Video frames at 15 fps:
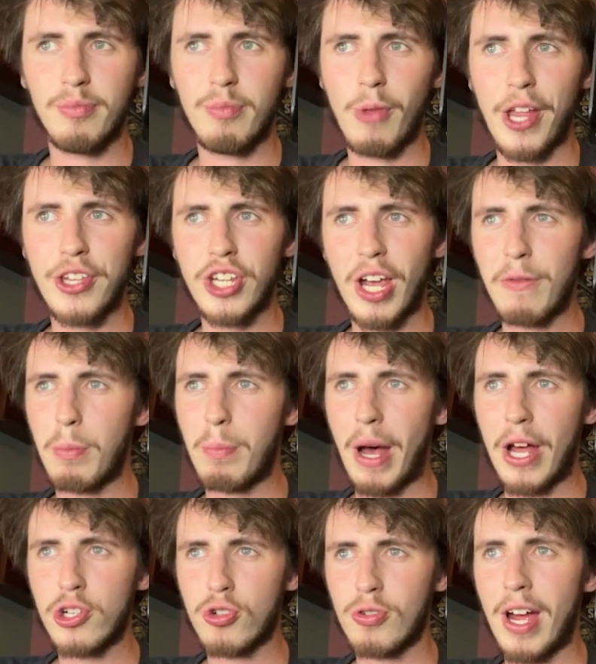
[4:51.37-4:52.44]
Like Javid
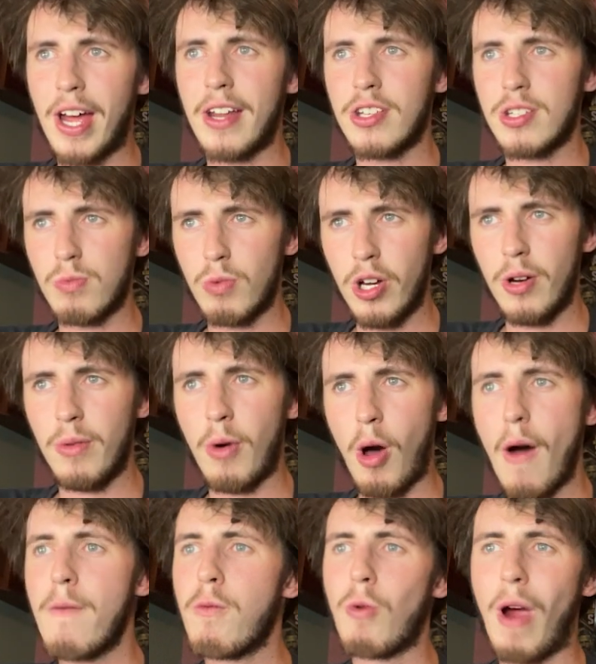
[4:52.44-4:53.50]
Basharat as well,
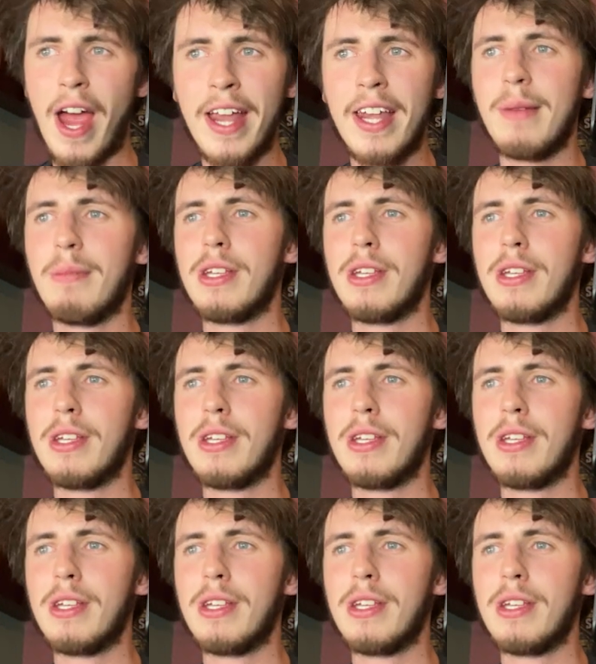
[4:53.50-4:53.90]
I've rated him.